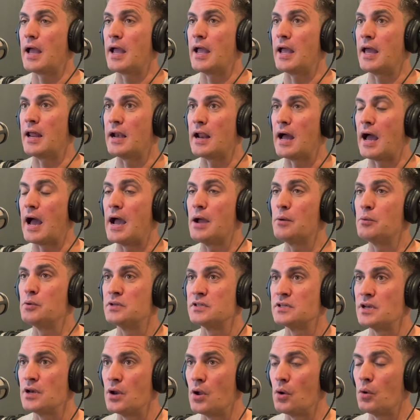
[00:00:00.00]
and I
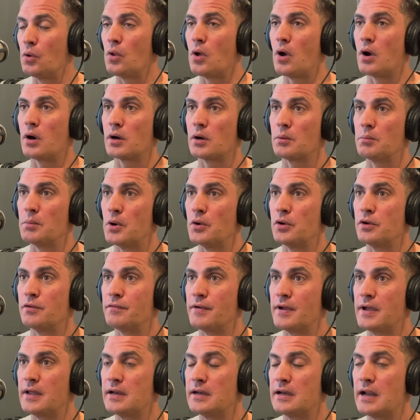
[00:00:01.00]
was no longer
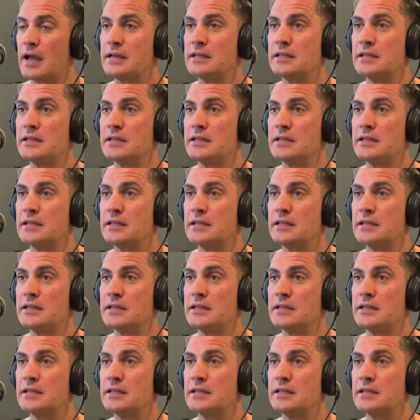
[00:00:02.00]
motivated.